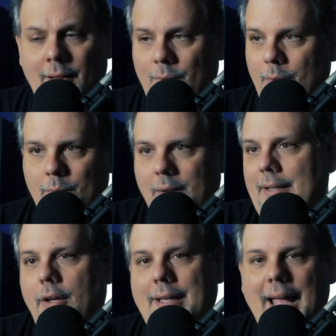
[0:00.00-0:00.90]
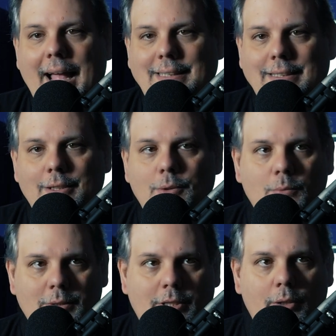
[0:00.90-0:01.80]
when really all you had to do
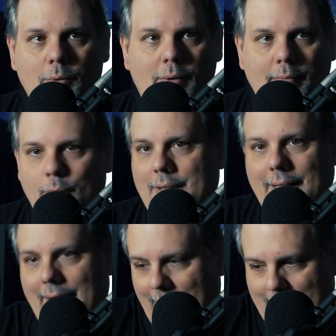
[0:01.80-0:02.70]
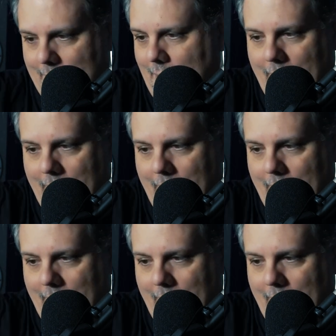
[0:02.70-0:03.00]
was lure him with the kid